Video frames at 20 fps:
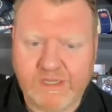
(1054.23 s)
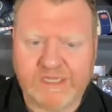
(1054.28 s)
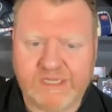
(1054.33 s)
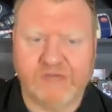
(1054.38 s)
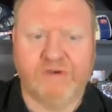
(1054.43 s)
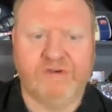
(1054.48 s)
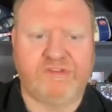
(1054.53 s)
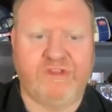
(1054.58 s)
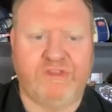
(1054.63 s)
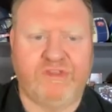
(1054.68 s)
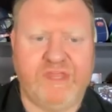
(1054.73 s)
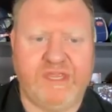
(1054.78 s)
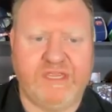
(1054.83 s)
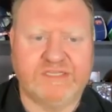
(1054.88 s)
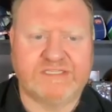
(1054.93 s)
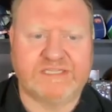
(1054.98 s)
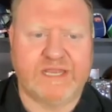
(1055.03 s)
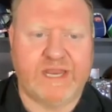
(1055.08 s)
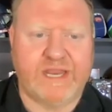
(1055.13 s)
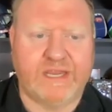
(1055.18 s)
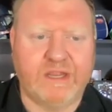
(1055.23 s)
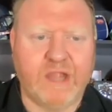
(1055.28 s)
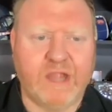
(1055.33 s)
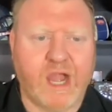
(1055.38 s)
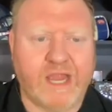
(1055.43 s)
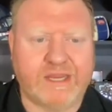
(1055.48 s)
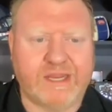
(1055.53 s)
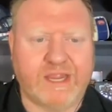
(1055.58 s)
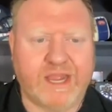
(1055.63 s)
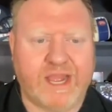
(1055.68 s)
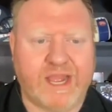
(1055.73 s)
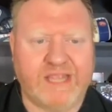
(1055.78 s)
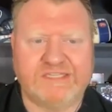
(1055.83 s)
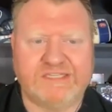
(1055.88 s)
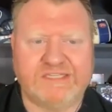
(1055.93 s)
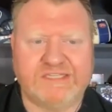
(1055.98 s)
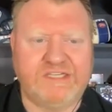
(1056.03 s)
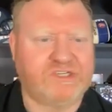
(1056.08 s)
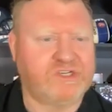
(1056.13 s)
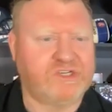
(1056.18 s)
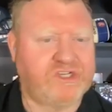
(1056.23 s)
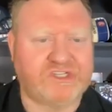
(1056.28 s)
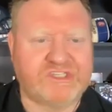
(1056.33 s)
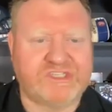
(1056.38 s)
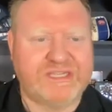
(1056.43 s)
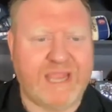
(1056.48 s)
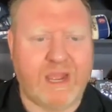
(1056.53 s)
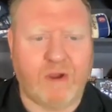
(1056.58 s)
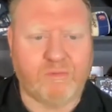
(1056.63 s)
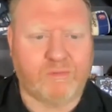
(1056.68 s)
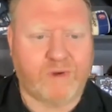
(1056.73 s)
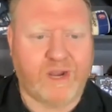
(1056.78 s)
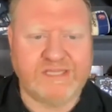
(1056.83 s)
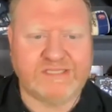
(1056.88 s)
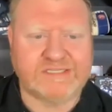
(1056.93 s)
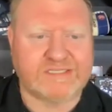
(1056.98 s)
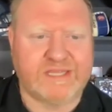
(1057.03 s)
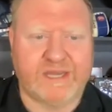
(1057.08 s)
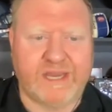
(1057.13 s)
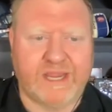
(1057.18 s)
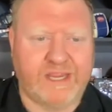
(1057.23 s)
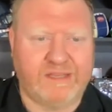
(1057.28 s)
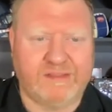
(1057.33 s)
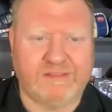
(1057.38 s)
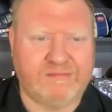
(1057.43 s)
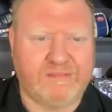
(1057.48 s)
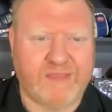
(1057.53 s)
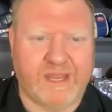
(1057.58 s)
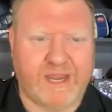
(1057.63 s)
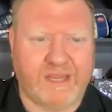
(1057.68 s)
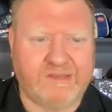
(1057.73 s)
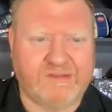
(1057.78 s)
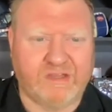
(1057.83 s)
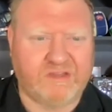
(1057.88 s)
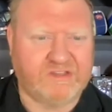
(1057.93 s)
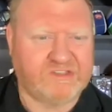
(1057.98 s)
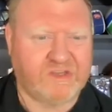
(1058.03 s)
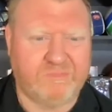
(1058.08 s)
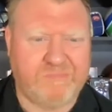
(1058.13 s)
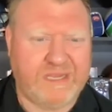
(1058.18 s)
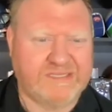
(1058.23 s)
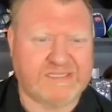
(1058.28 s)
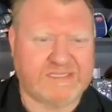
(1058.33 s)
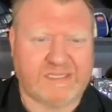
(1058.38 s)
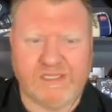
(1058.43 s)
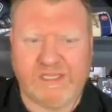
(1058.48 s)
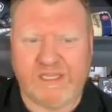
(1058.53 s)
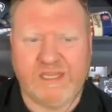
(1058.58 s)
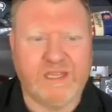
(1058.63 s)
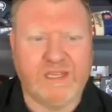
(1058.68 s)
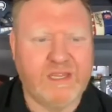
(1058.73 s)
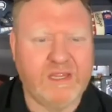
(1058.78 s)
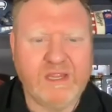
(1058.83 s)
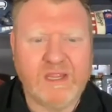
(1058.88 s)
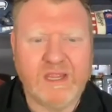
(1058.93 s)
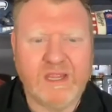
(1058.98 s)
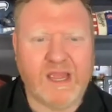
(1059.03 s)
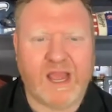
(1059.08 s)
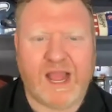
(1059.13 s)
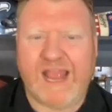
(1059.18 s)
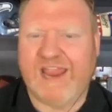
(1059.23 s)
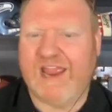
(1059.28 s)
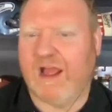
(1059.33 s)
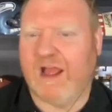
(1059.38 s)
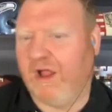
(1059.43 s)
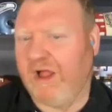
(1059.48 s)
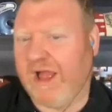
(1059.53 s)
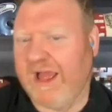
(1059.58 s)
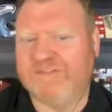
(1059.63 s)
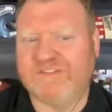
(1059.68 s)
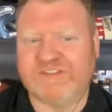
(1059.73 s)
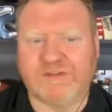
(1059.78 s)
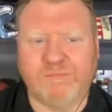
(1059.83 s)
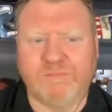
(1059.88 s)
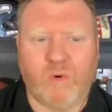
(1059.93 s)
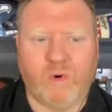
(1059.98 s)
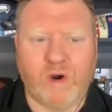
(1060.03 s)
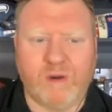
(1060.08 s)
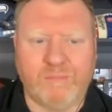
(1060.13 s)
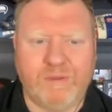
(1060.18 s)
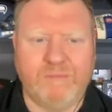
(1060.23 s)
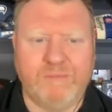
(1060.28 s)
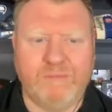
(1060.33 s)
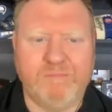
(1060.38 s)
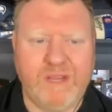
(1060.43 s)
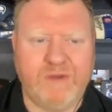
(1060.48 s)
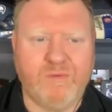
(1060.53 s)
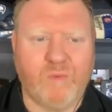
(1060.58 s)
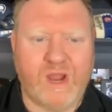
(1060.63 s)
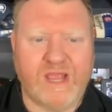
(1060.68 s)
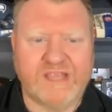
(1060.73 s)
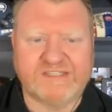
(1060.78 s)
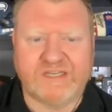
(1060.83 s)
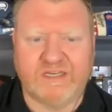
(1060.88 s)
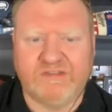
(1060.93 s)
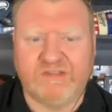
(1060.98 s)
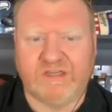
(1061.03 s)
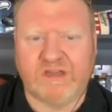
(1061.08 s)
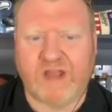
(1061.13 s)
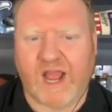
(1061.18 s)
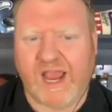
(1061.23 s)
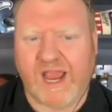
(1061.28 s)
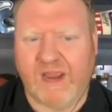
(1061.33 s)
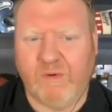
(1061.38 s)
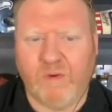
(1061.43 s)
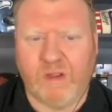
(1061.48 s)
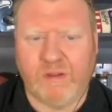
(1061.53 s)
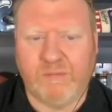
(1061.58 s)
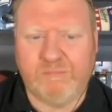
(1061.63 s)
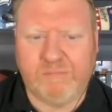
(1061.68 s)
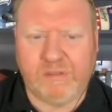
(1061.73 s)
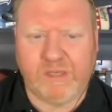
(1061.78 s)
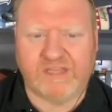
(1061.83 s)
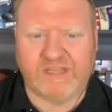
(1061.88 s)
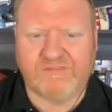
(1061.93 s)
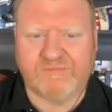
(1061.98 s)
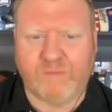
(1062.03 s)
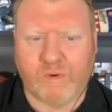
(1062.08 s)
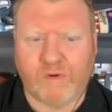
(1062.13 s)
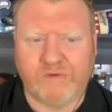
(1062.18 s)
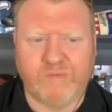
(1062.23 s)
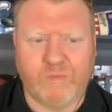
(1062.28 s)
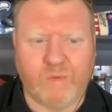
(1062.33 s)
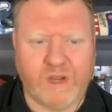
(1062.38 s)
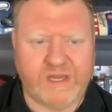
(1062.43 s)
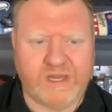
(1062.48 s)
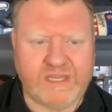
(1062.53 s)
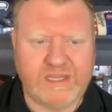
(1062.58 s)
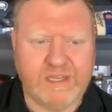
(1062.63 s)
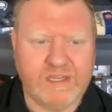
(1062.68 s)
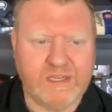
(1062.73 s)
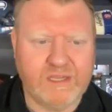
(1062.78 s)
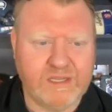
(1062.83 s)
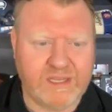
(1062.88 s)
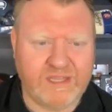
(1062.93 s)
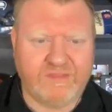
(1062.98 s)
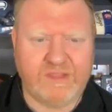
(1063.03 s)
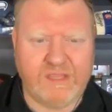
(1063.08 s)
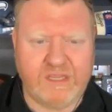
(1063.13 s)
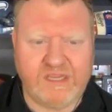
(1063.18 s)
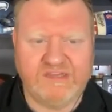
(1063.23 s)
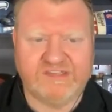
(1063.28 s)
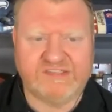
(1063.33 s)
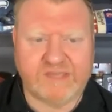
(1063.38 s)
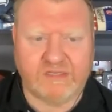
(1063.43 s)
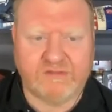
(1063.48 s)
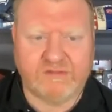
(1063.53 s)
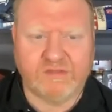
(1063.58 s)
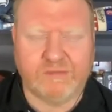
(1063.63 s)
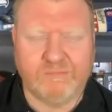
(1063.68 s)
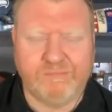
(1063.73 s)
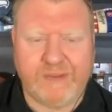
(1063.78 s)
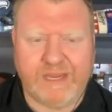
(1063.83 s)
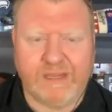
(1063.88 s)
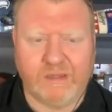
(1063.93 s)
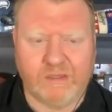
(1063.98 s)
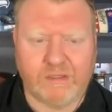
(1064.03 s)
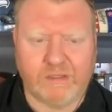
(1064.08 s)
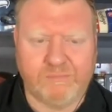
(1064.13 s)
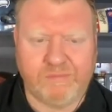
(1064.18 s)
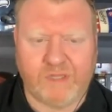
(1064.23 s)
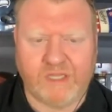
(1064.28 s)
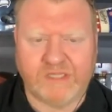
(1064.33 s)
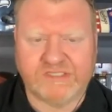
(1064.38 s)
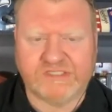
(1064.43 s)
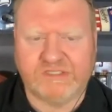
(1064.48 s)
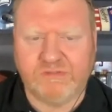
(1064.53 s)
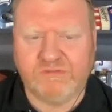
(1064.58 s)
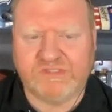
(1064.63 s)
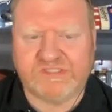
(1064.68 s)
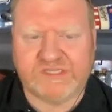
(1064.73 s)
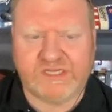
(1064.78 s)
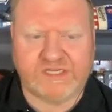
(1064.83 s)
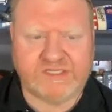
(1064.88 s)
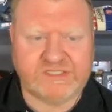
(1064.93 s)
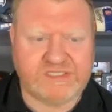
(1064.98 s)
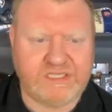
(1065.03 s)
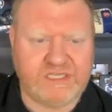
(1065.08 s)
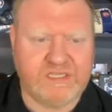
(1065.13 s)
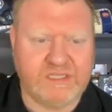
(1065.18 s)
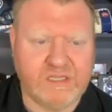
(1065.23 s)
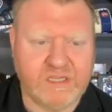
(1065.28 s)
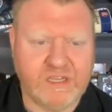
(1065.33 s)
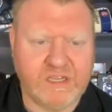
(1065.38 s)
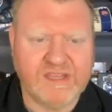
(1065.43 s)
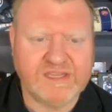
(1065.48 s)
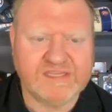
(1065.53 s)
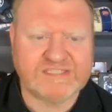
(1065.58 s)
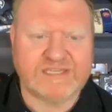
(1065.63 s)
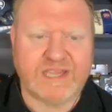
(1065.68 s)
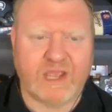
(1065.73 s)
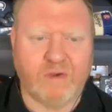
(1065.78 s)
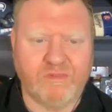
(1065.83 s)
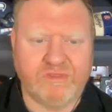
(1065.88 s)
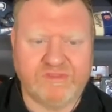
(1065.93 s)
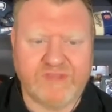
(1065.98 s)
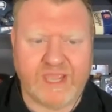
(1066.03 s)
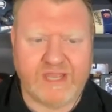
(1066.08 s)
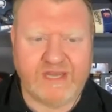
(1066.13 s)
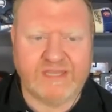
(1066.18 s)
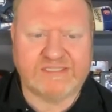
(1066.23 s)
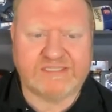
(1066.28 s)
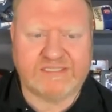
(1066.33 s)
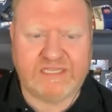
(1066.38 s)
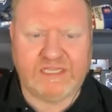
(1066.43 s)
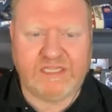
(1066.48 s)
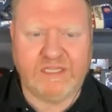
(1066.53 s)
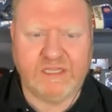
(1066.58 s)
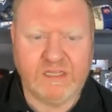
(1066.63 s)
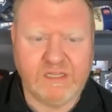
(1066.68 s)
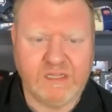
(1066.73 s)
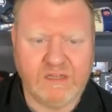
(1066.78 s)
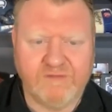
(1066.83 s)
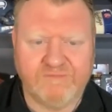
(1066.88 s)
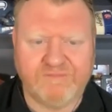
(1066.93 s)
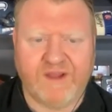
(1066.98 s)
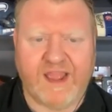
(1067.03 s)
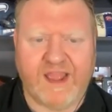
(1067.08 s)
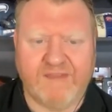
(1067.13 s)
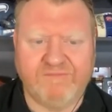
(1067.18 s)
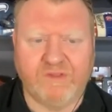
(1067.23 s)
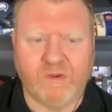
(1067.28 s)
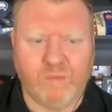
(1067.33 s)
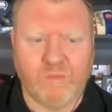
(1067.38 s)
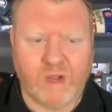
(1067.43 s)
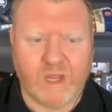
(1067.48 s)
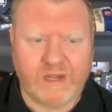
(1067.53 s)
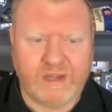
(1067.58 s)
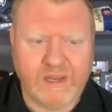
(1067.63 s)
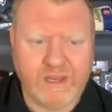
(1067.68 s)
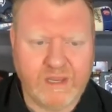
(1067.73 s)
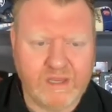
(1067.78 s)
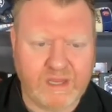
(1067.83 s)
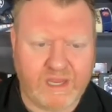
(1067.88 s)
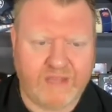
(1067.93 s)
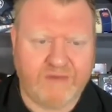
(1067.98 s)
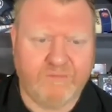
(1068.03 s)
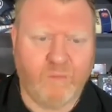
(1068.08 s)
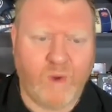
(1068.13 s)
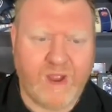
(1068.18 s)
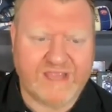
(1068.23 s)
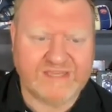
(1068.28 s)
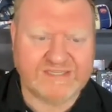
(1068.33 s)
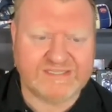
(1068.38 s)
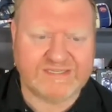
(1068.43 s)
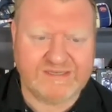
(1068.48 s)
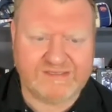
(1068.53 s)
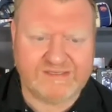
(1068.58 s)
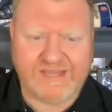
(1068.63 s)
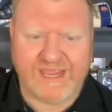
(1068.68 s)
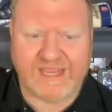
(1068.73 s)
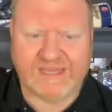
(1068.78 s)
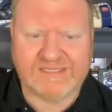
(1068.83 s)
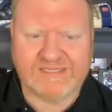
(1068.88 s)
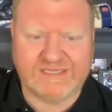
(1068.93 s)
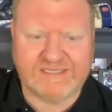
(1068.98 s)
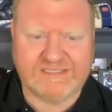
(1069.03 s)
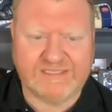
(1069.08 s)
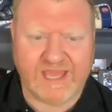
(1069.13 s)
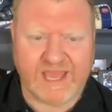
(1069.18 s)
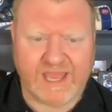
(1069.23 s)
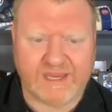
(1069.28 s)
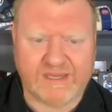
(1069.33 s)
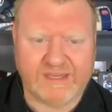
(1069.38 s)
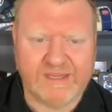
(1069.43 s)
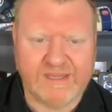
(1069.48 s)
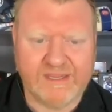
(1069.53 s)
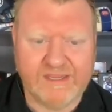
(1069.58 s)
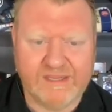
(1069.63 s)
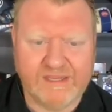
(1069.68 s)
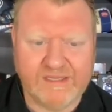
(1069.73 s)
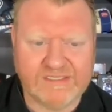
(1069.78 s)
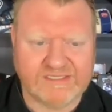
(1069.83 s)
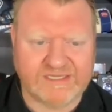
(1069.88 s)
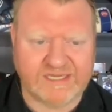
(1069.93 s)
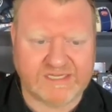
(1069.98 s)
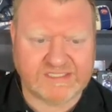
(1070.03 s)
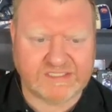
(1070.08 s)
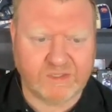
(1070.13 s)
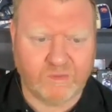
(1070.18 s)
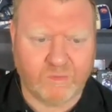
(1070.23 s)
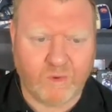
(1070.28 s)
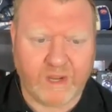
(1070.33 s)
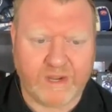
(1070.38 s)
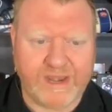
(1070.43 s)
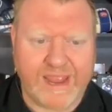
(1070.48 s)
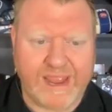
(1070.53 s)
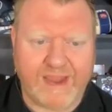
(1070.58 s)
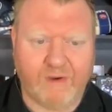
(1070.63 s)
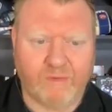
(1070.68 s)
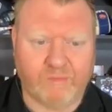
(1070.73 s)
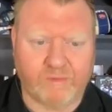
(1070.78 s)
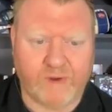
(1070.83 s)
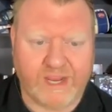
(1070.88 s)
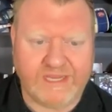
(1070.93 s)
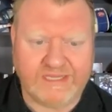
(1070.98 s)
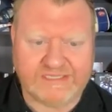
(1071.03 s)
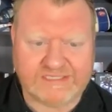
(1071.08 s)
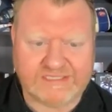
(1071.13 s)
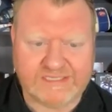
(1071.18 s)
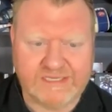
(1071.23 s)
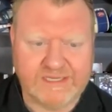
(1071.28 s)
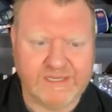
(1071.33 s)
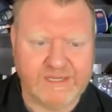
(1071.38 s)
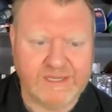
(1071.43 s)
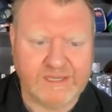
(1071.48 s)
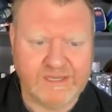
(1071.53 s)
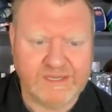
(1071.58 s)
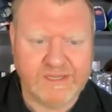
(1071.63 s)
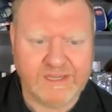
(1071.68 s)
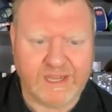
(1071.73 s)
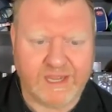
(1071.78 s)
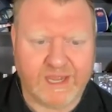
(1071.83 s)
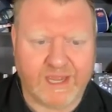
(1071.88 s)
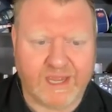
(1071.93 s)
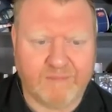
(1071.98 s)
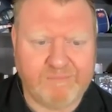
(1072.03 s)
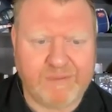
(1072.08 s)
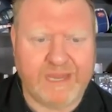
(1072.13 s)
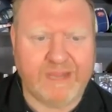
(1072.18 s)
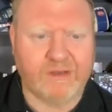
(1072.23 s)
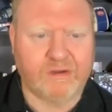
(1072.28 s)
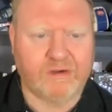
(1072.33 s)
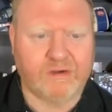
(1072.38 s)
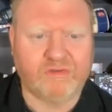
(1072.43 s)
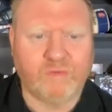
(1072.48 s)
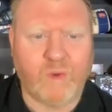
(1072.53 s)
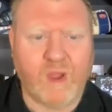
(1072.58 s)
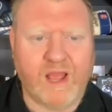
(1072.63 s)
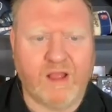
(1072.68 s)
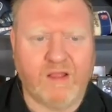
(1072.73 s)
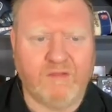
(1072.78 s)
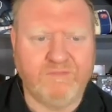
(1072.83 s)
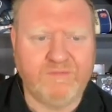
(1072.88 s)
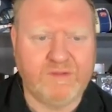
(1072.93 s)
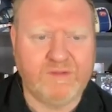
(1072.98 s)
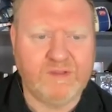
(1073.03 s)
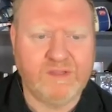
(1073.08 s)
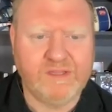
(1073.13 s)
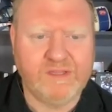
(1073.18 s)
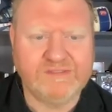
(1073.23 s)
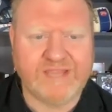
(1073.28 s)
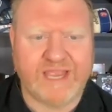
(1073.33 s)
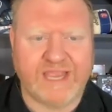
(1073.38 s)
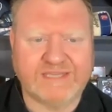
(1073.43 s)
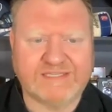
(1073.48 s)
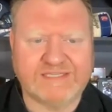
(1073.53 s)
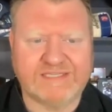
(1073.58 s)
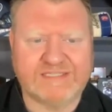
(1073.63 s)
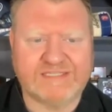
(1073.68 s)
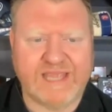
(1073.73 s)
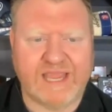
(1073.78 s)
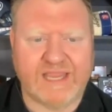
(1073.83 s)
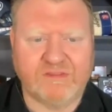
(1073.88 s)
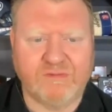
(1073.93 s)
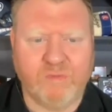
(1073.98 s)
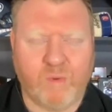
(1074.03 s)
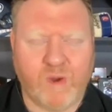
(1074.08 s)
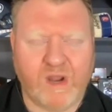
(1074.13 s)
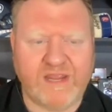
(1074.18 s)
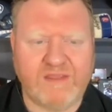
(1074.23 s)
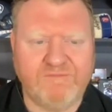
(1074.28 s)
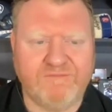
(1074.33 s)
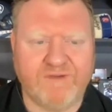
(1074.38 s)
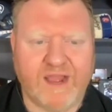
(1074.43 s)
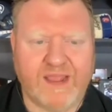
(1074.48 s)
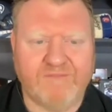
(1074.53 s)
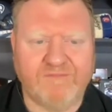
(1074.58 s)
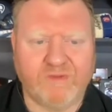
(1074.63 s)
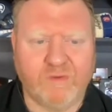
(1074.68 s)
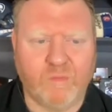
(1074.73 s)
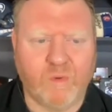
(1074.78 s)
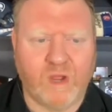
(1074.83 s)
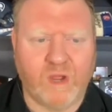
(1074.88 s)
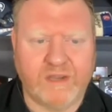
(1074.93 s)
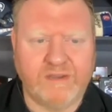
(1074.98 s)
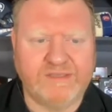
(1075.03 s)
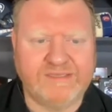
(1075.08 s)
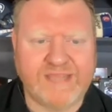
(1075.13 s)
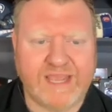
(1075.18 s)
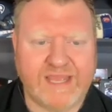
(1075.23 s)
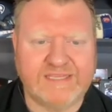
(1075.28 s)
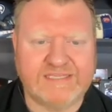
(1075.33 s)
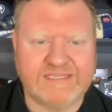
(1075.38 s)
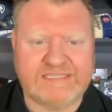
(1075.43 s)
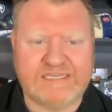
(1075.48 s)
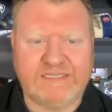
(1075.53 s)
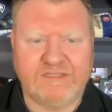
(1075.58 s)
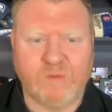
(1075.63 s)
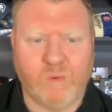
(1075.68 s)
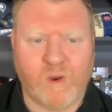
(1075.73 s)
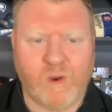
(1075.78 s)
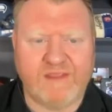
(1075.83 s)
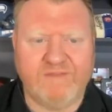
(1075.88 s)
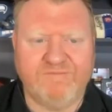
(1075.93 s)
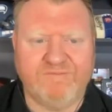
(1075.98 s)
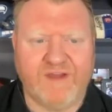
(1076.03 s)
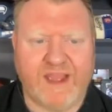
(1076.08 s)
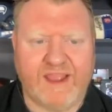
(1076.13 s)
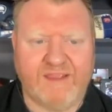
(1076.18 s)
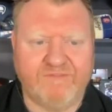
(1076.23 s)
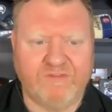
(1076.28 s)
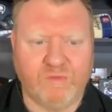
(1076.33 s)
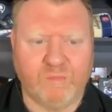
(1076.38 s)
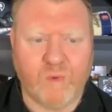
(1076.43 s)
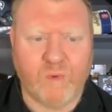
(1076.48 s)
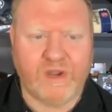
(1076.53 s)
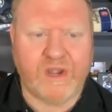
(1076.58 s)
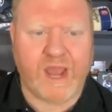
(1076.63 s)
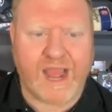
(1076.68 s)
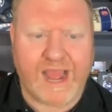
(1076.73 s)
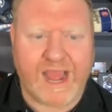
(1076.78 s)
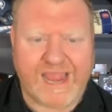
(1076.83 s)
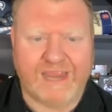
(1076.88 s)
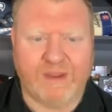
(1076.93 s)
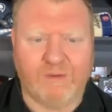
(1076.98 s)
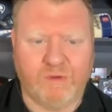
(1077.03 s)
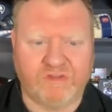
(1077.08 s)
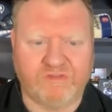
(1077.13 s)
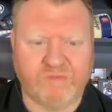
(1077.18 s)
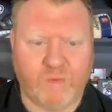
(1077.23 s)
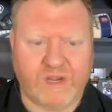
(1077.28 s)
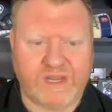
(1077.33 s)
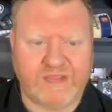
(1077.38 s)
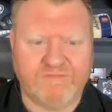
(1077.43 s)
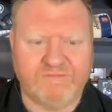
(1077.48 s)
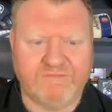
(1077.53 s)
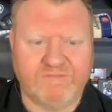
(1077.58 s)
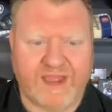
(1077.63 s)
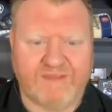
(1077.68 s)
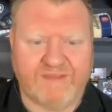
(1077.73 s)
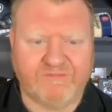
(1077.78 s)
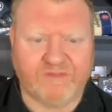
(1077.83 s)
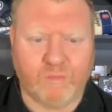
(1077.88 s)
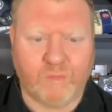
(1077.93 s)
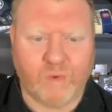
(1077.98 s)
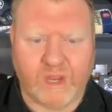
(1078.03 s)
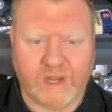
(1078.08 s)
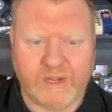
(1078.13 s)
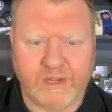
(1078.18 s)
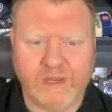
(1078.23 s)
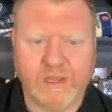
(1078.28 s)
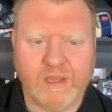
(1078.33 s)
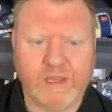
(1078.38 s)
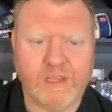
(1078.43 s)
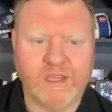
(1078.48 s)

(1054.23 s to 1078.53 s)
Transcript: Here's the things that I got, guys. These are just the outrights that I took. So basically, I'll have some more, but Midwest, I took Iowa plus 420. In the East, I took Baylor plus 260. South, Tennessee, 5-1. And West, Texas Tech, 6-1. Outrights, Baylor 12, Texas Tech 25-1, Tennessee 25-1, Iowa 25-1.